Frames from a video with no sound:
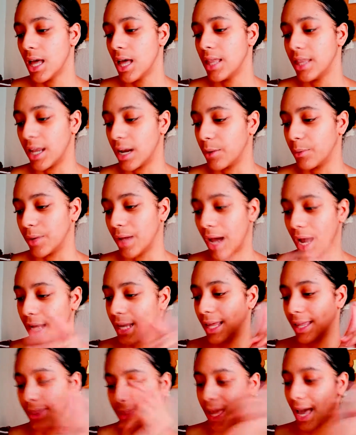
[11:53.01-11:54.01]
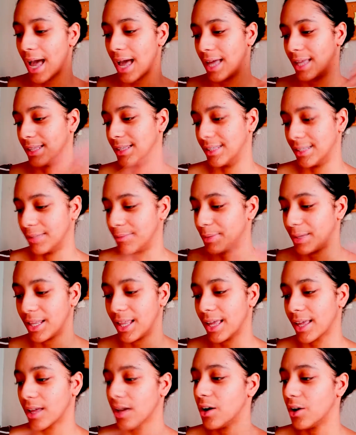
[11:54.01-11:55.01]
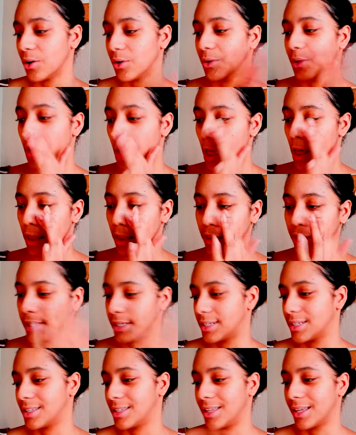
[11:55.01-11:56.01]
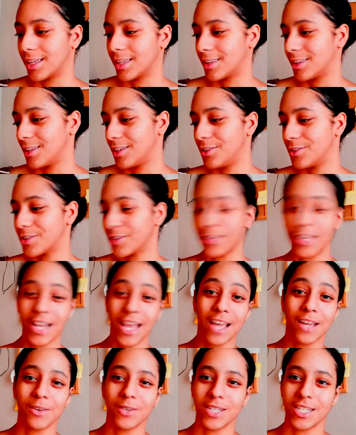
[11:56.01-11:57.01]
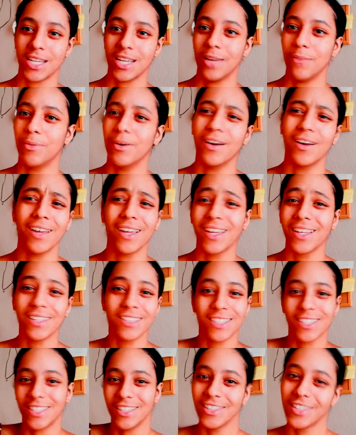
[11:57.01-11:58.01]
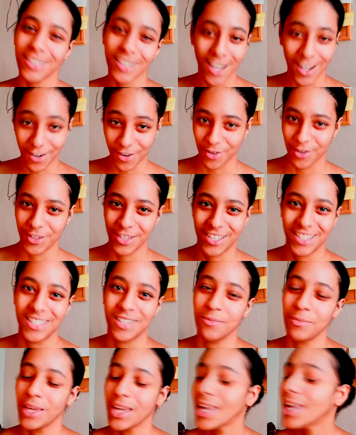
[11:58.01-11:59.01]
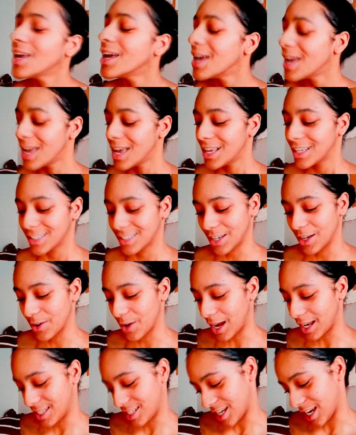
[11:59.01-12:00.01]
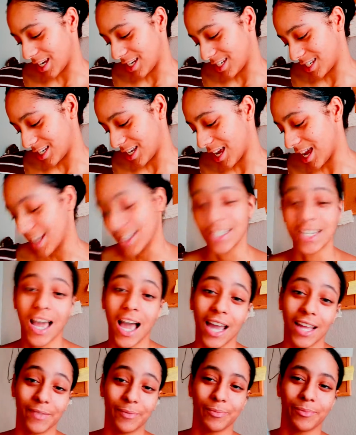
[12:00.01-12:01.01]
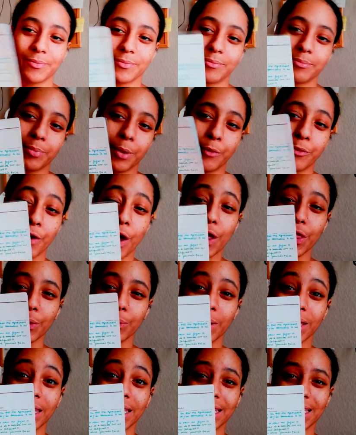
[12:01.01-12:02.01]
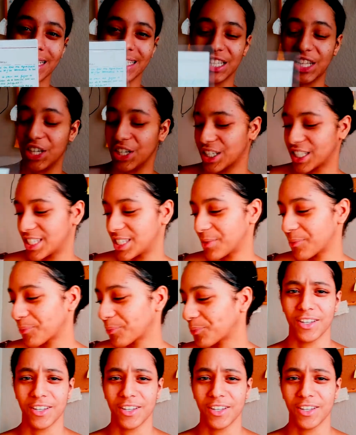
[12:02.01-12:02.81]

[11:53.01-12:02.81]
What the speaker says: then I would highlight that, and they'd be like, oh, this is like the use of the language here, but it just looked gross to me, so I changed it, and I prefer the way that this looks.